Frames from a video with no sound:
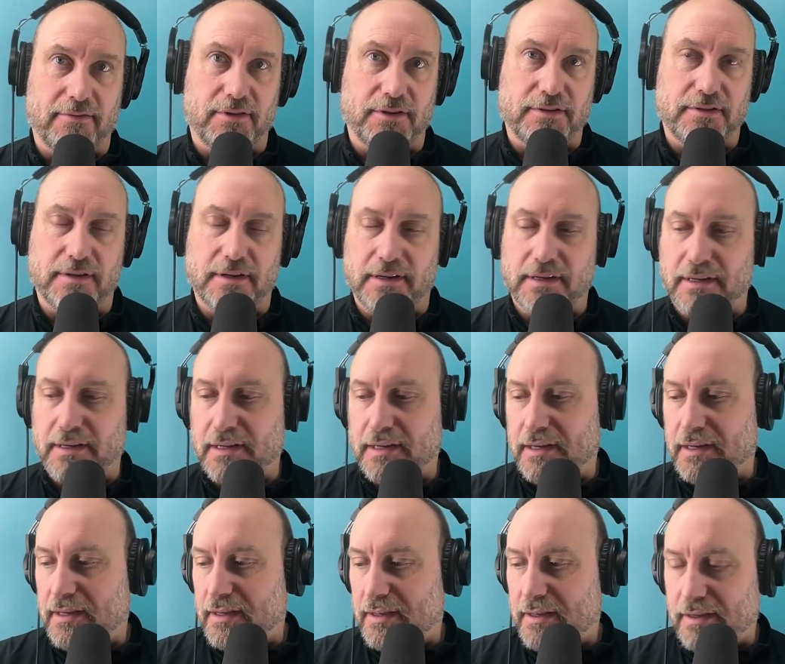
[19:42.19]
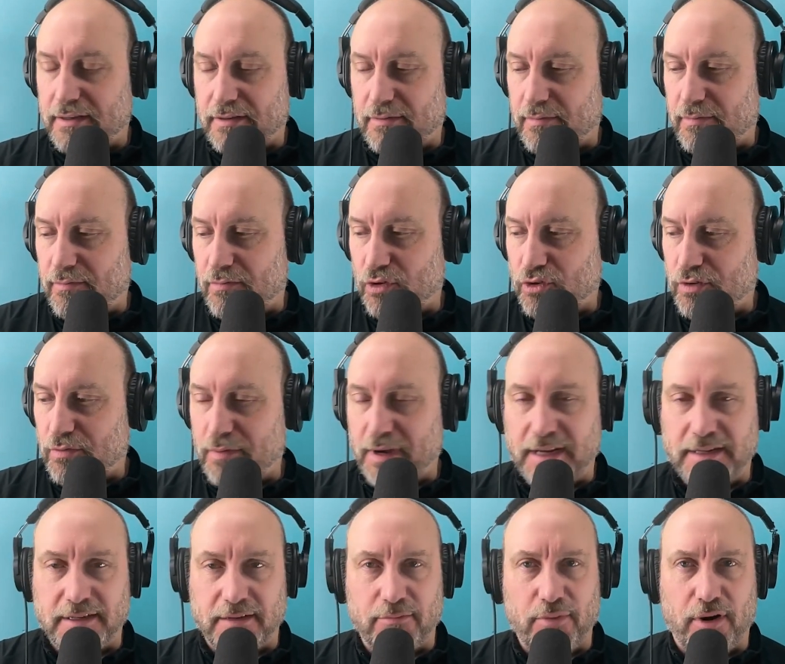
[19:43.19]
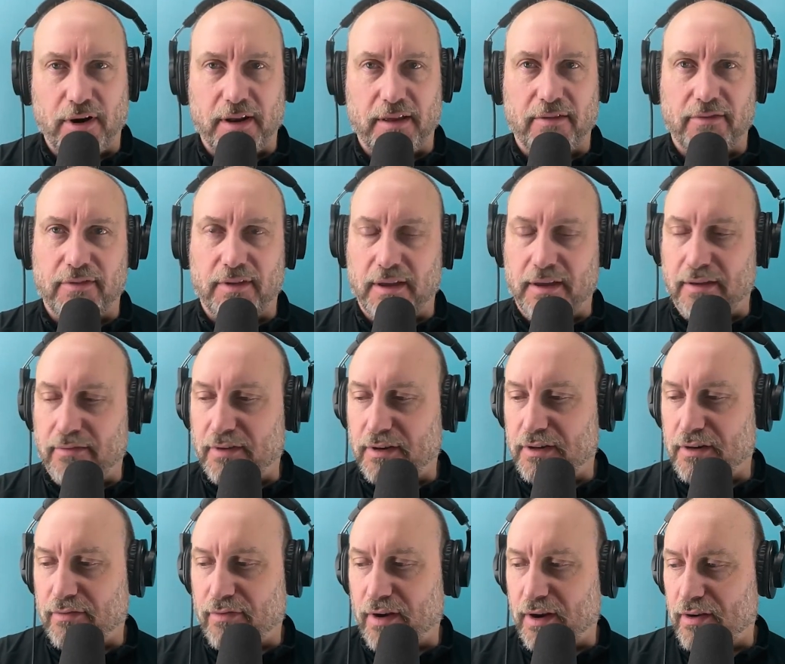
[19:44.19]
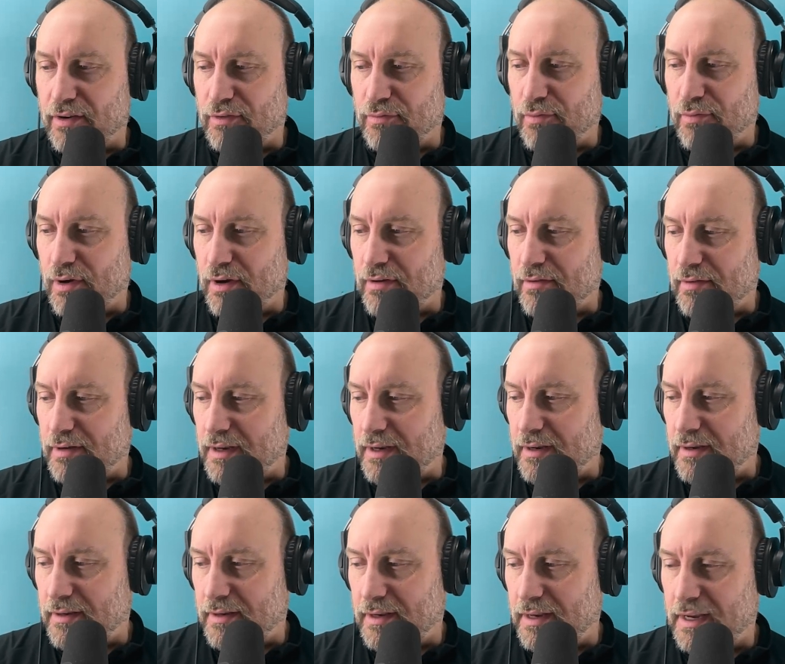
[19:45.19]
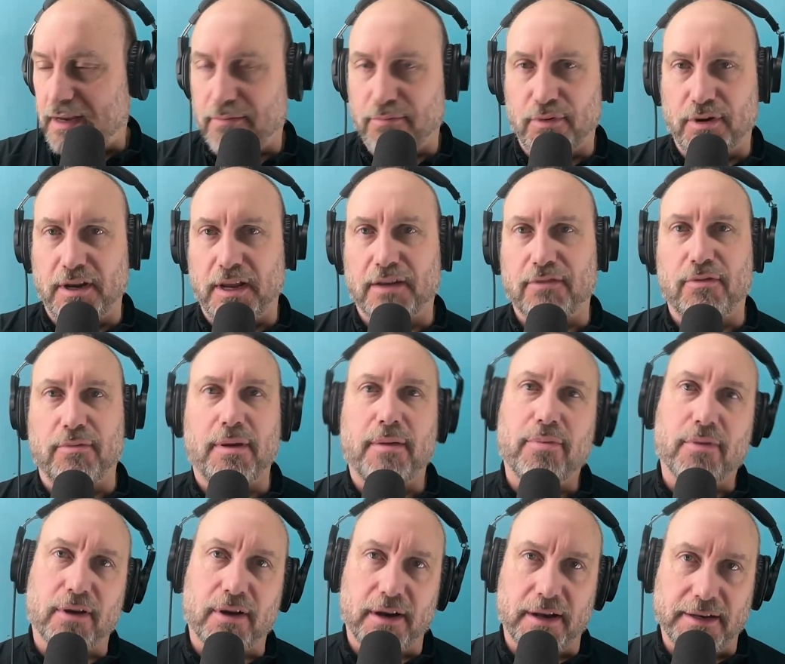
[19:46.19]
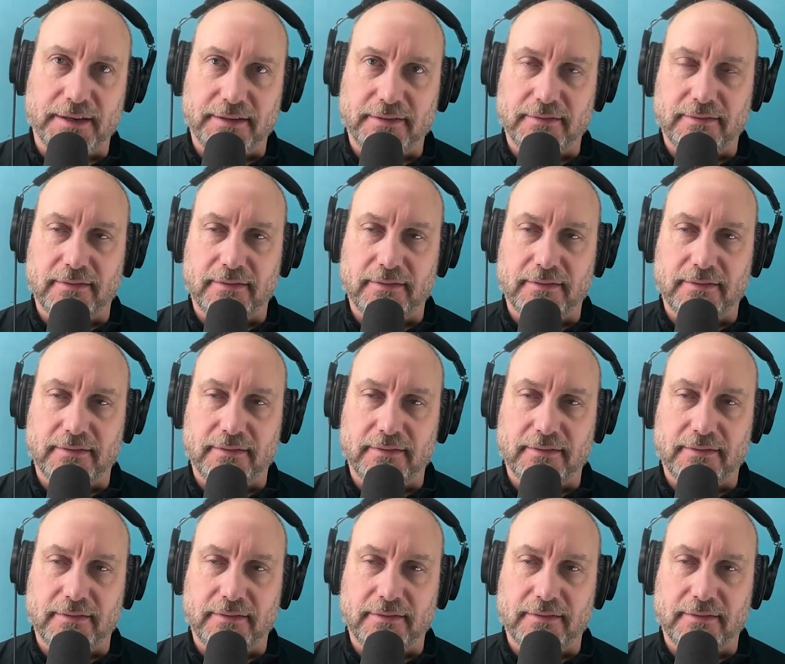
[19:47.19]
Which is the most amazing part of Viktor Frankl's book, when he can predict when people are going to